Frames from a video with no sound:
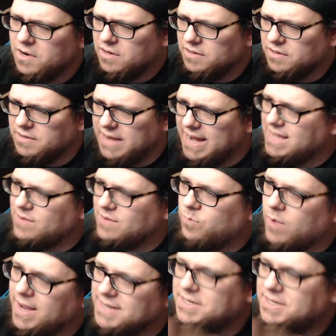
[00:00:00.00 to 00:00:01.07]
naked
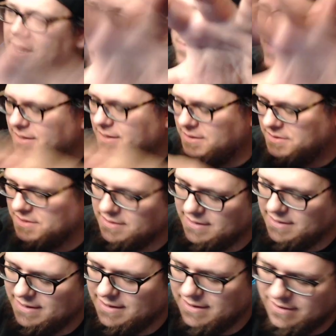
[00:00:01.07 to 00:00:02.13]
white zombies,
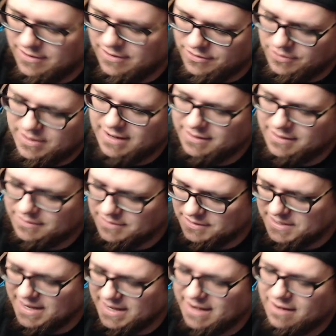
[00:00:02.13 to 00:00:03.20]
and you gotta
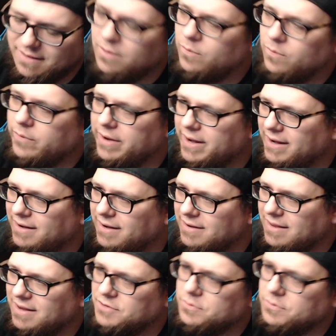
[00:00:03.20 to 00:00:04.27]
stay out of their way, and then
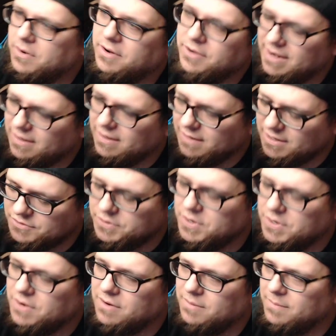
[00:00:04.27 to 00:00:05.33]
you gotta
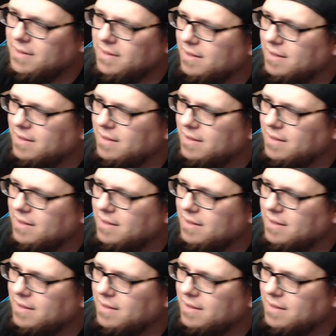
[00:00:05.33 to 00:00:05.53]
electrocute him,